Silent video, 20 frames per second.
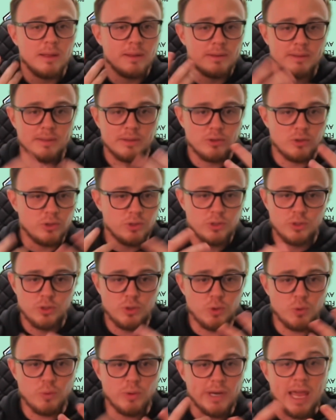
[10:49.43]

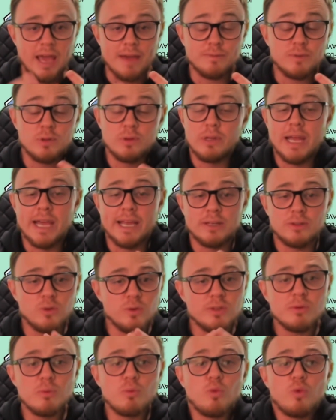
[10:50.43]
You would have to like do
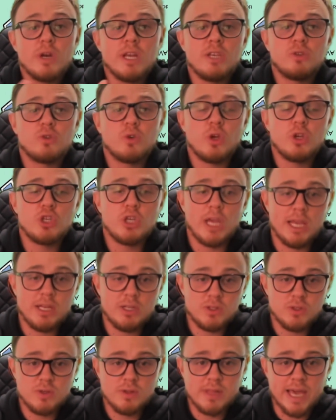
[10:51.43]
some research
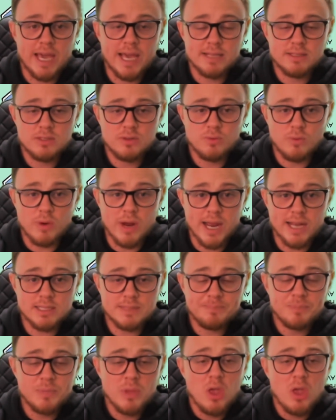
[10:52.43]
into that, right?